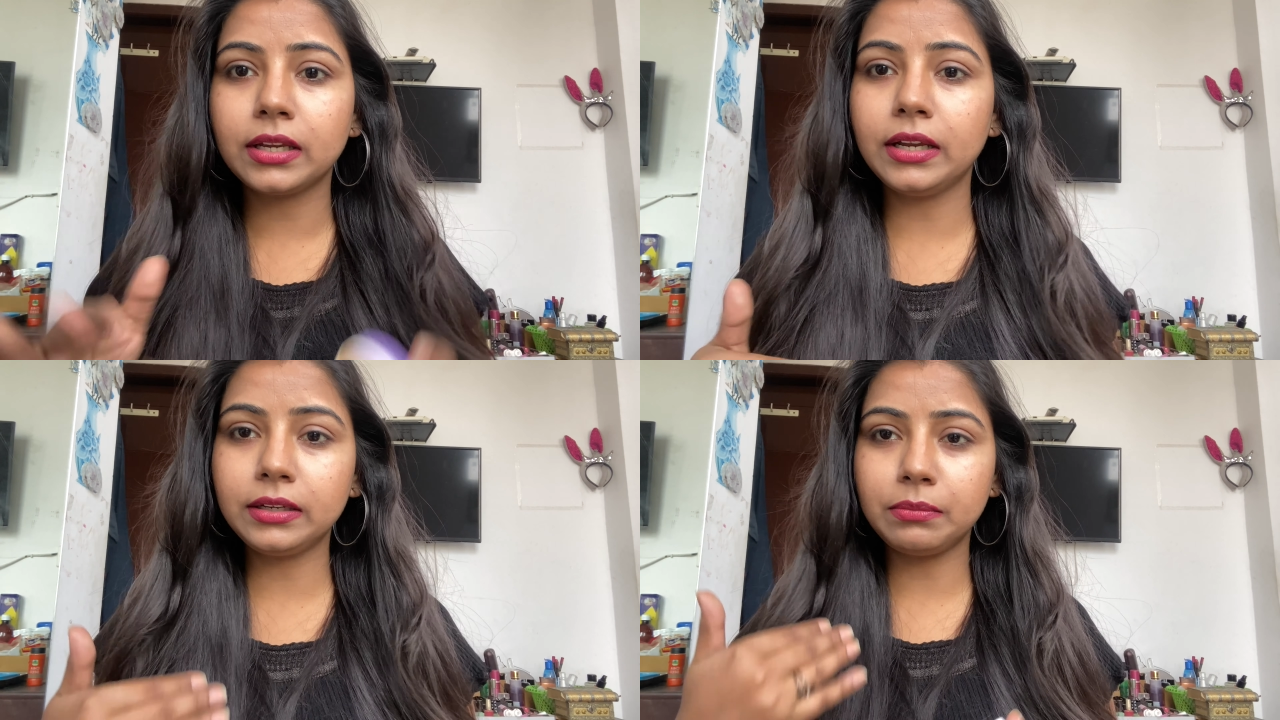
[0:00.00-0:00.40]

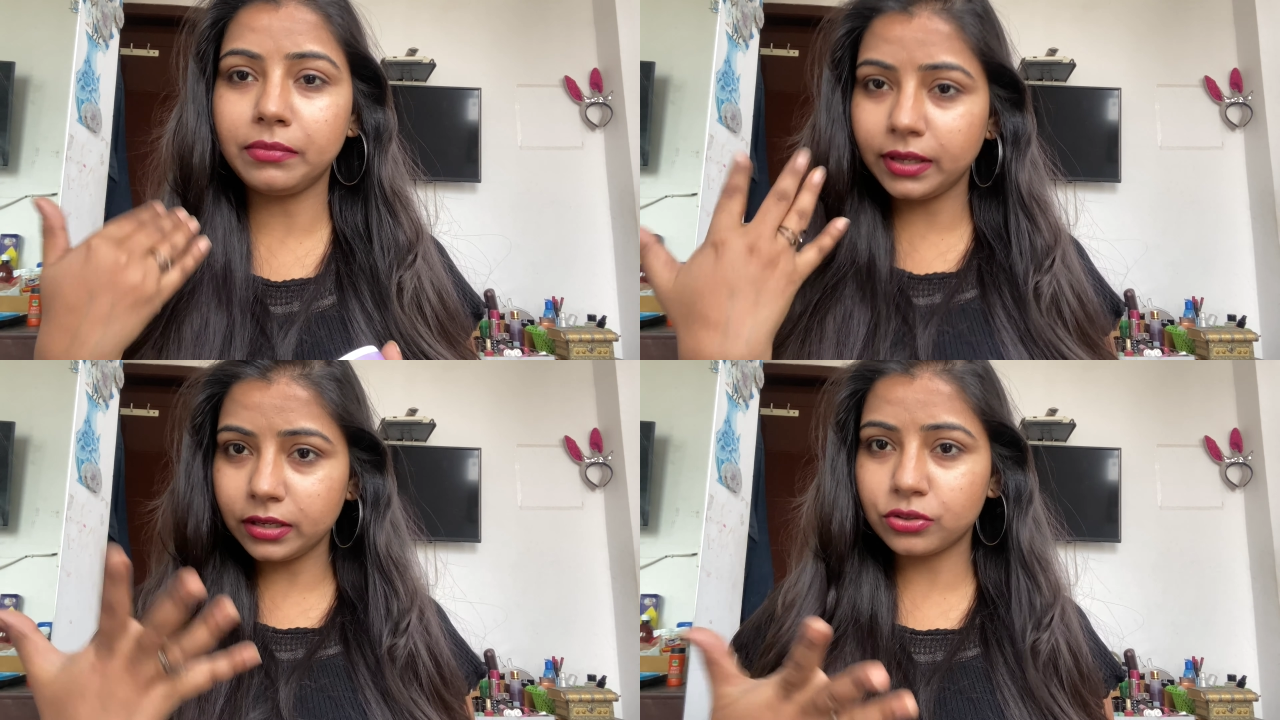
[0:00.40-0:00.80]
It
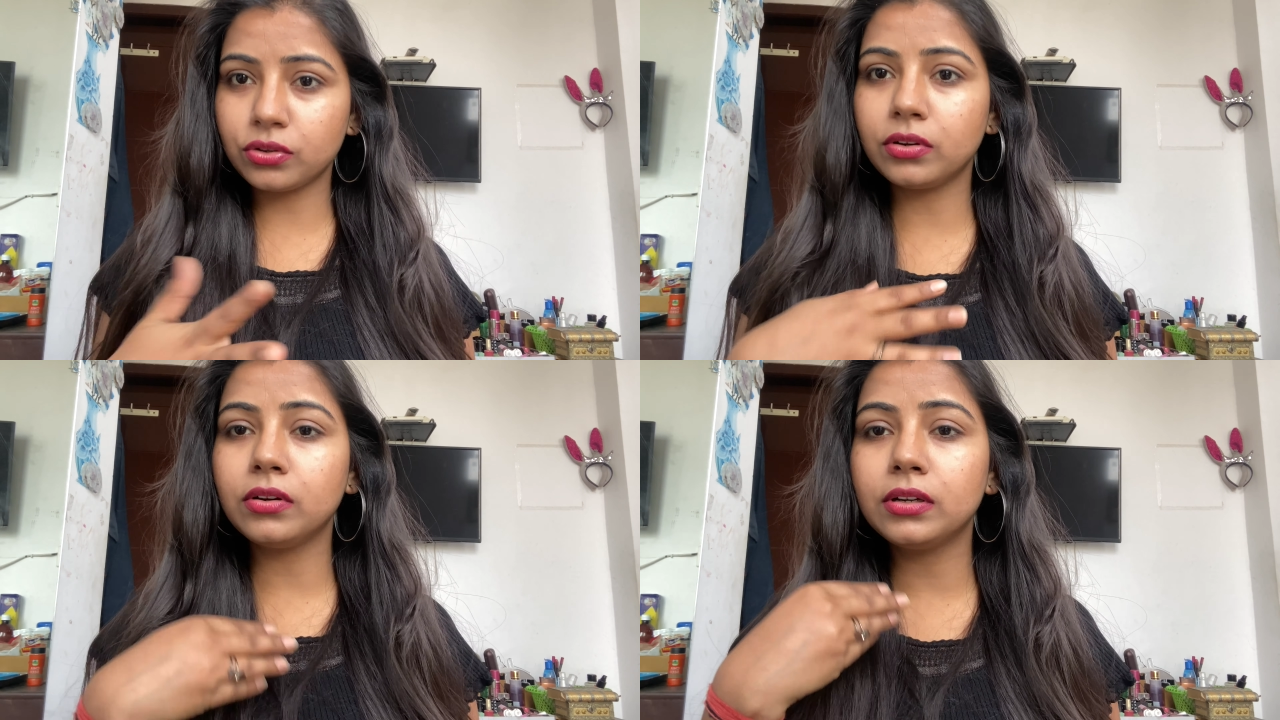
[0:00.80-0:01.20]
makes
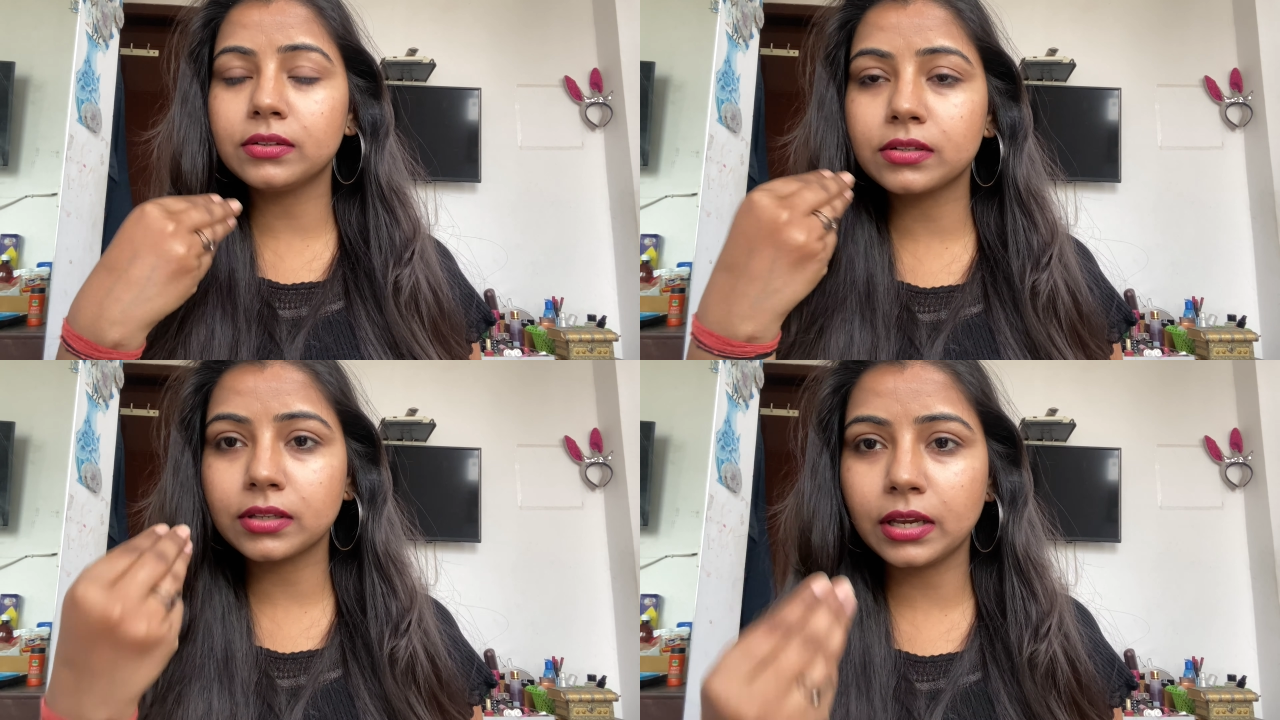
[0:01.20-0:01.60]
your
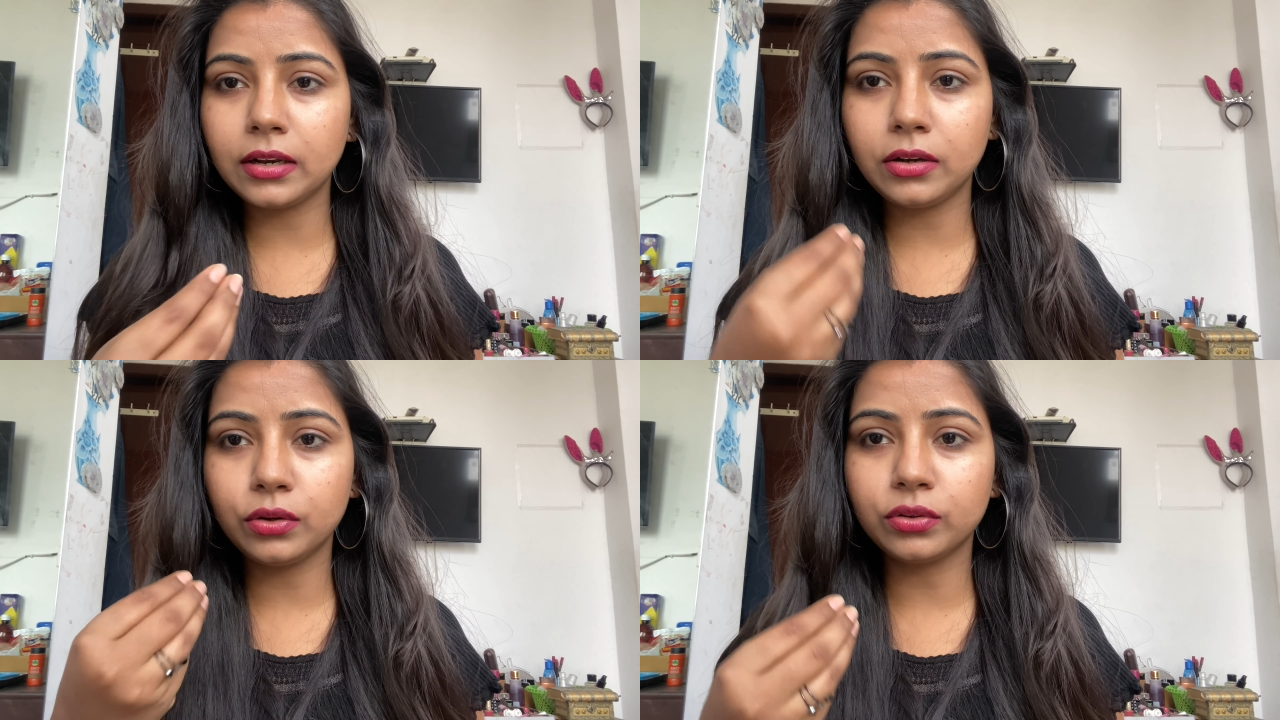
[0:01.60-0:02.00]

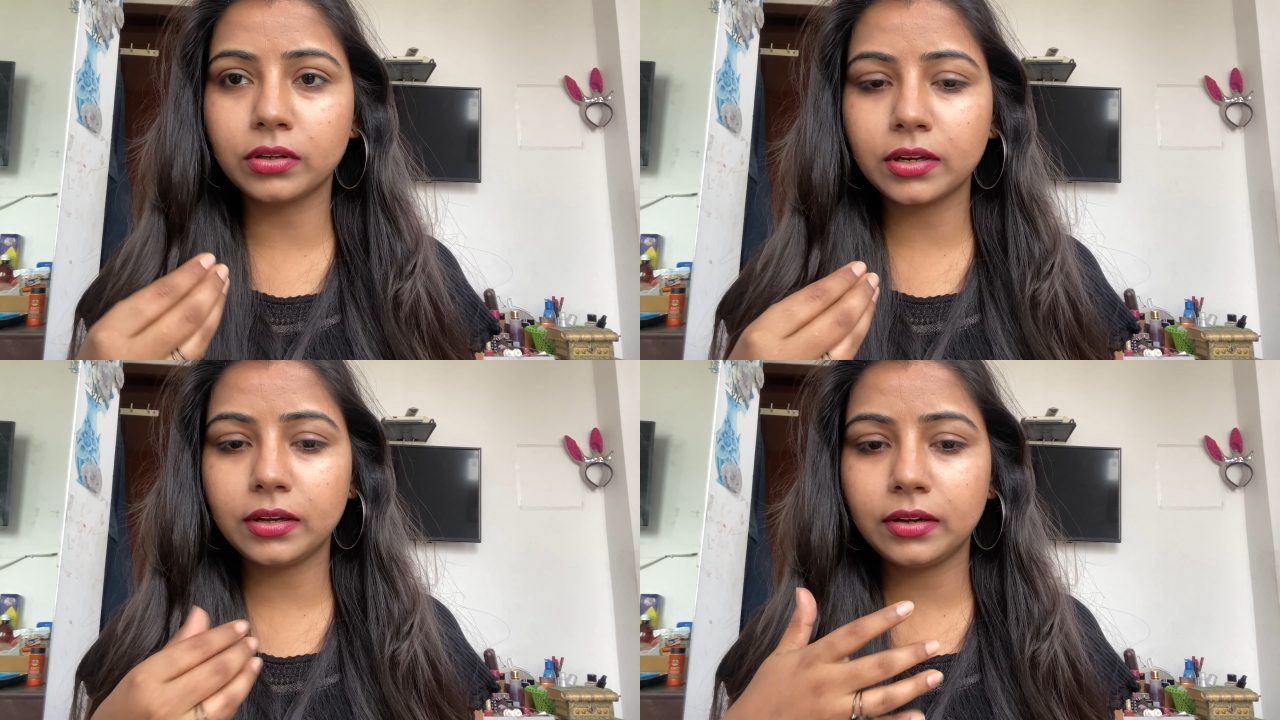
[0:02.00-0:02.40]
skin
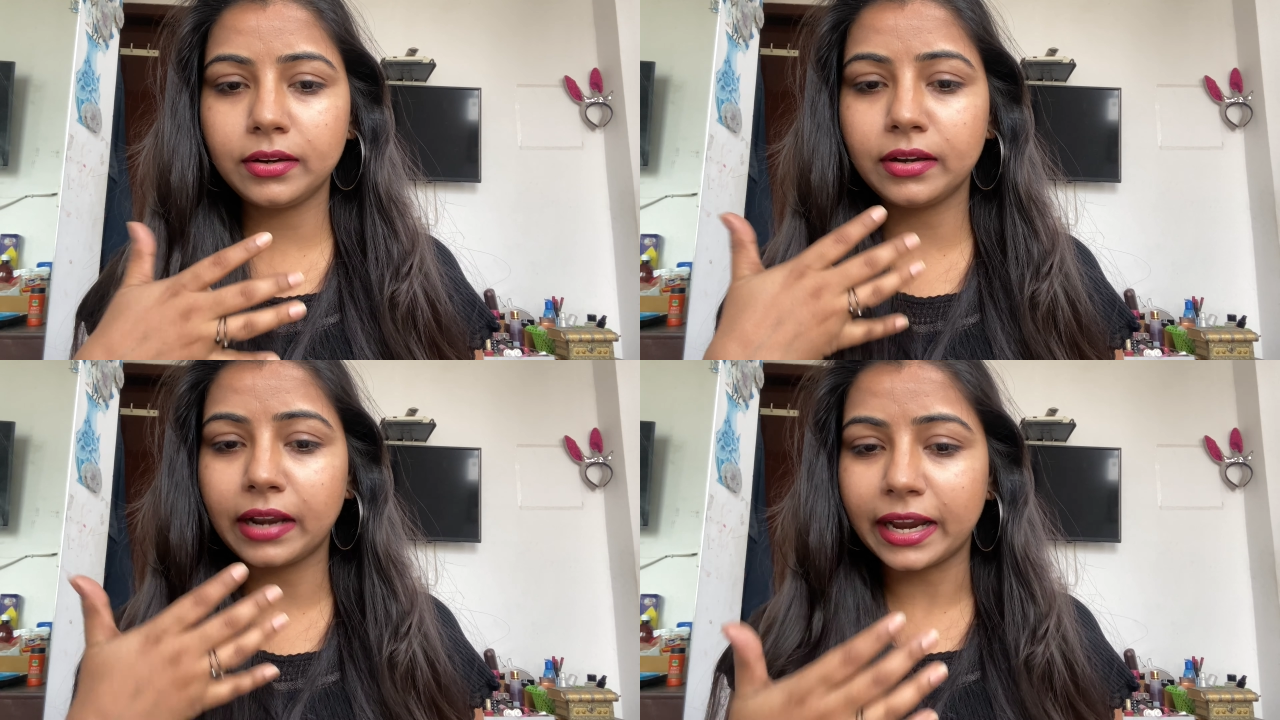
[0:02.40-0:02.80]
look
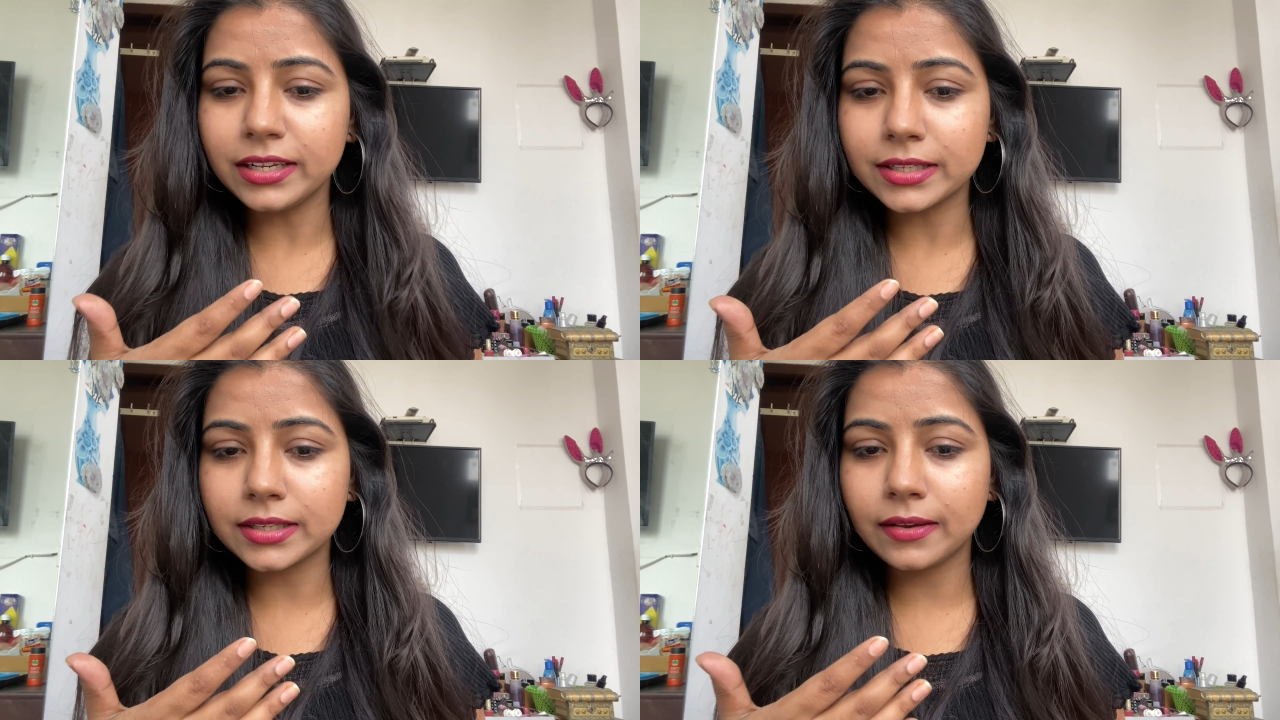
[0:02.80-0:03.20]

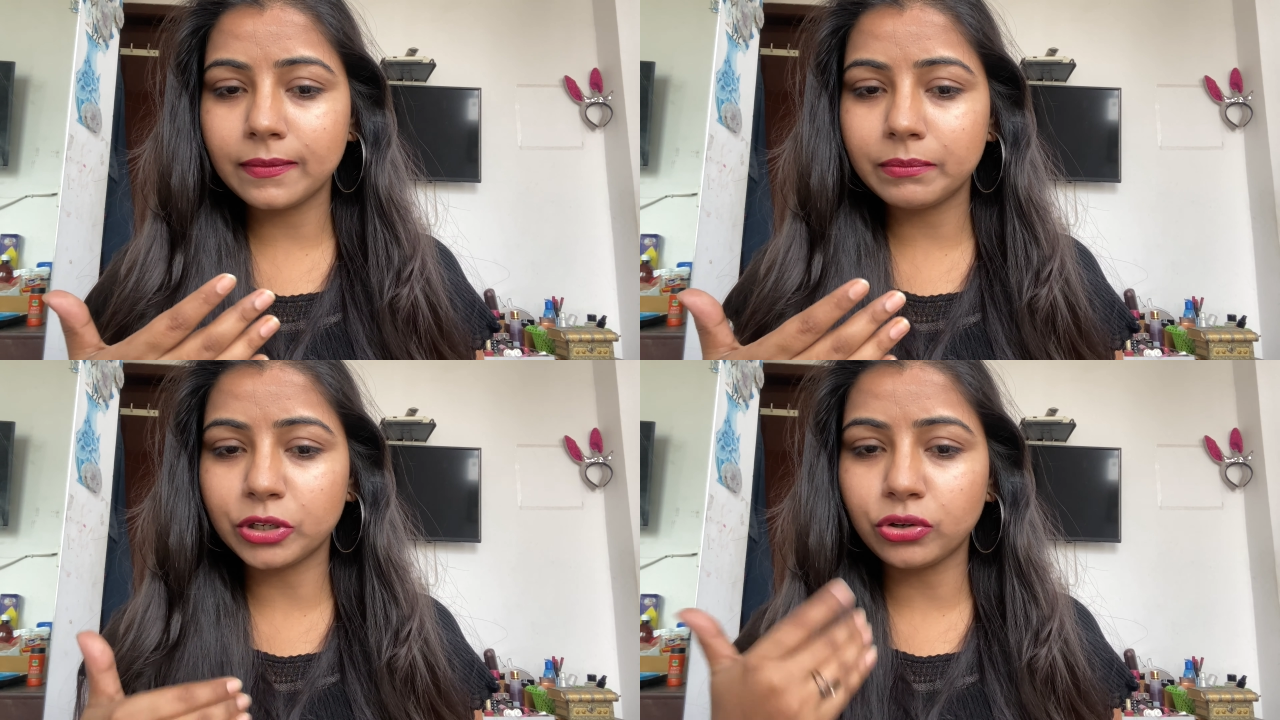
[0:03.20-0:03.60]
nice
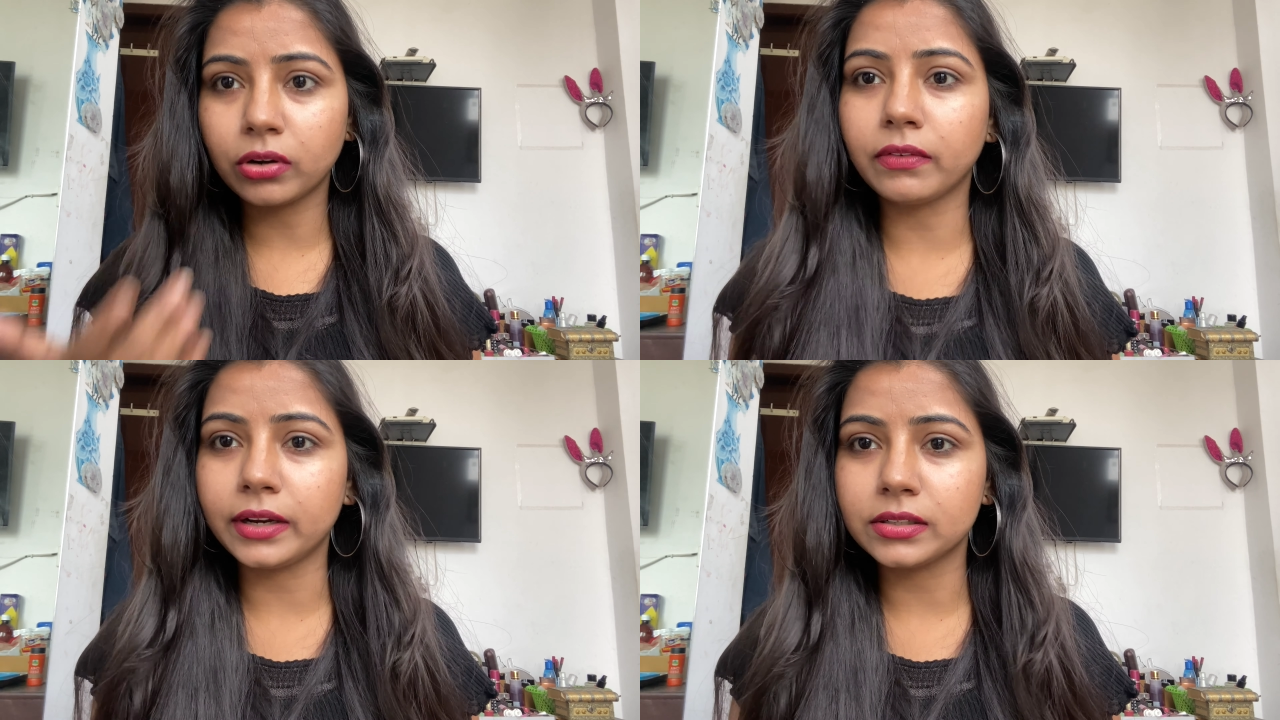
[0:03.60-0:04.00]
but not
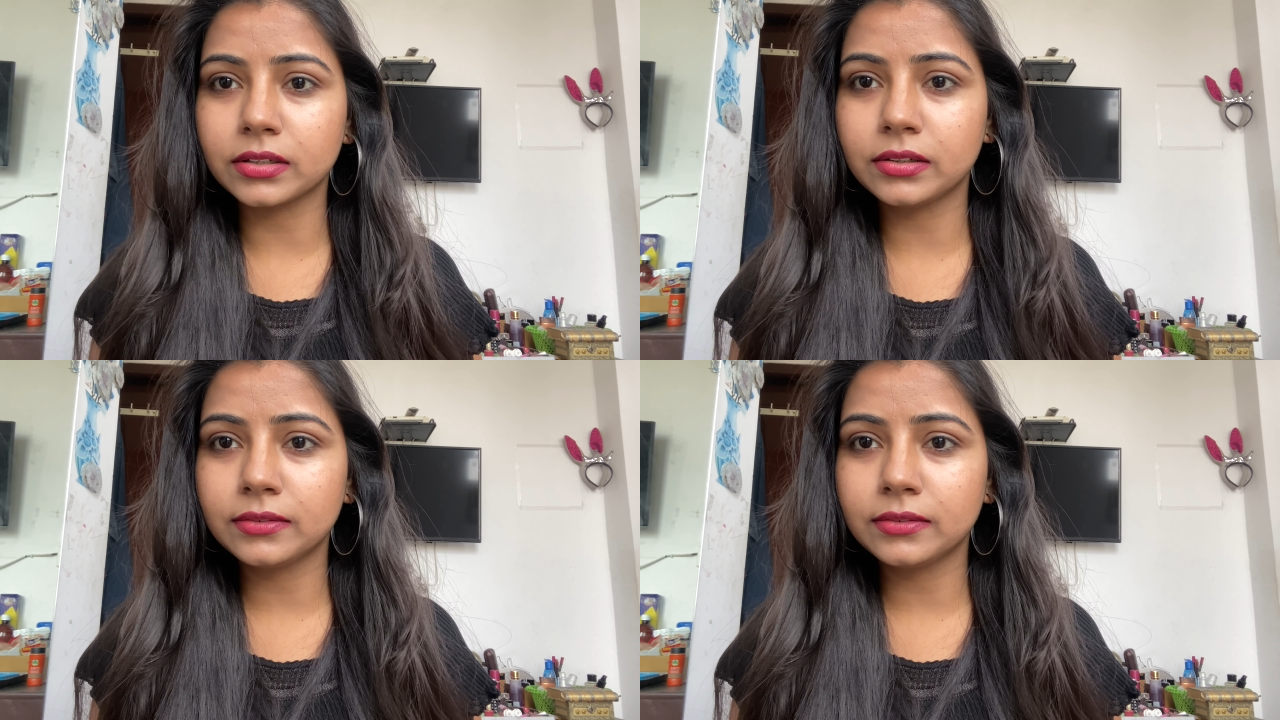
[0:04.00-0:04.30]
white.